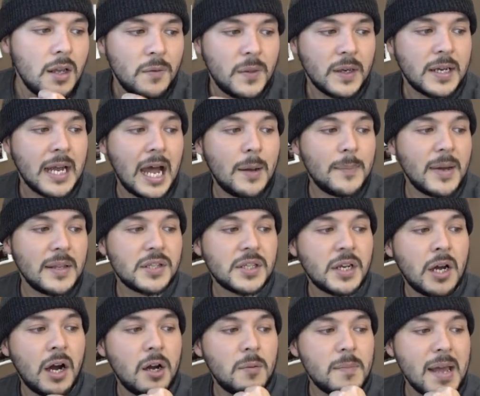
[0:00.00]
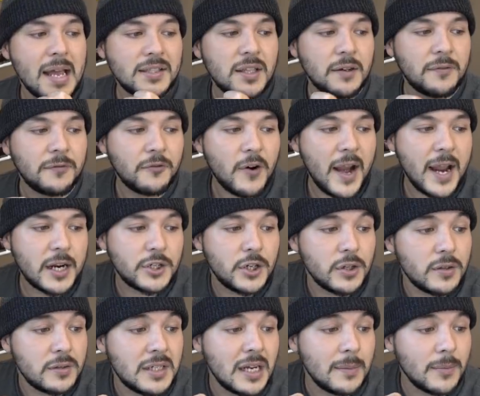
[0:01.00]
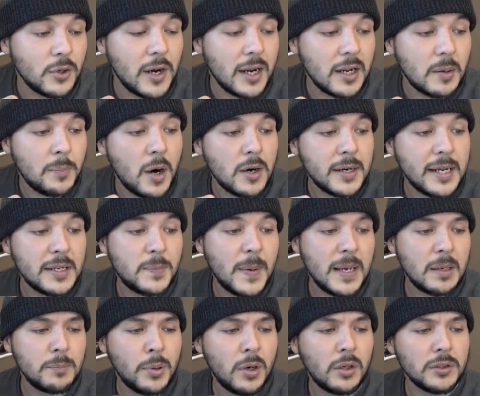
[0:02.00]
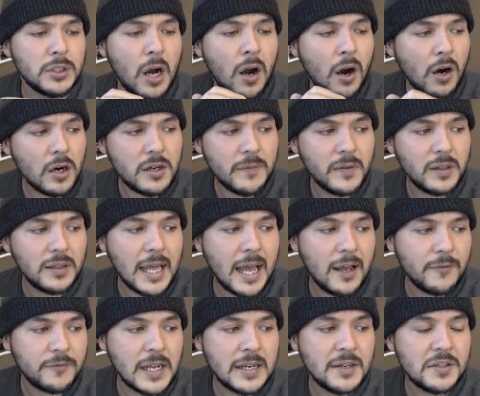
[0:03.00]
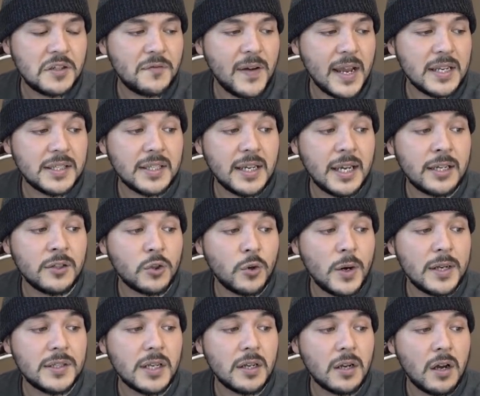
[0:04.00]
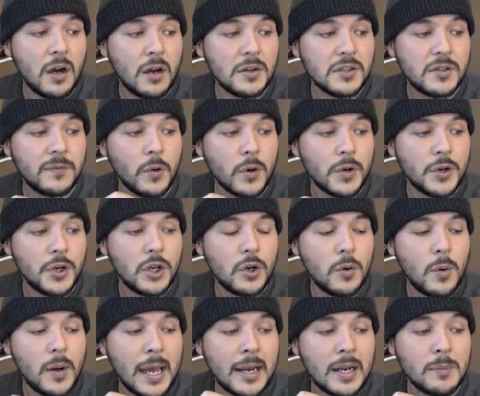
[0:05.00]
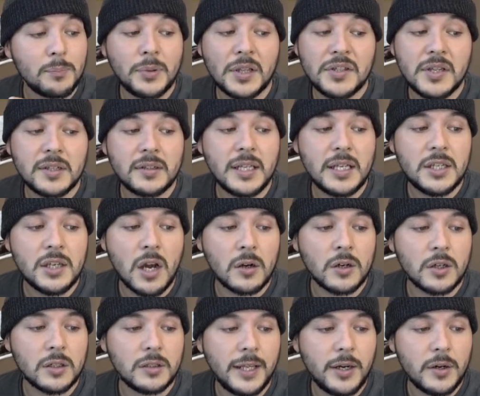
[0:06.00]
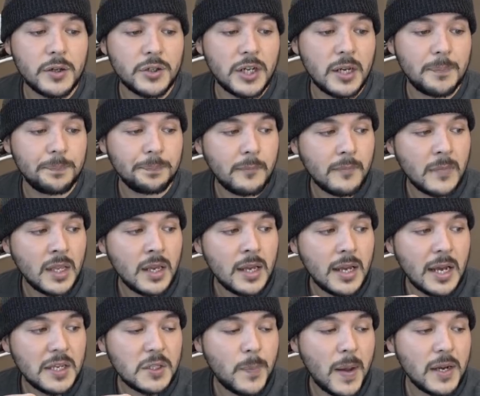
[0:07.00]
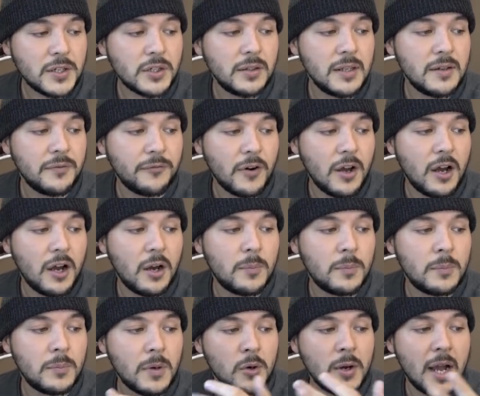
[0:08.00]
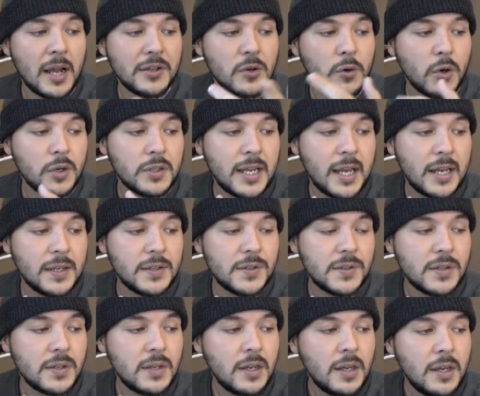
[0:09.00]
The comments come as the fractured Democratic Party is being pulled hard to the left and is facing increasing calls for new and implicitly younger leadership, especially from Ocasio-Cortez,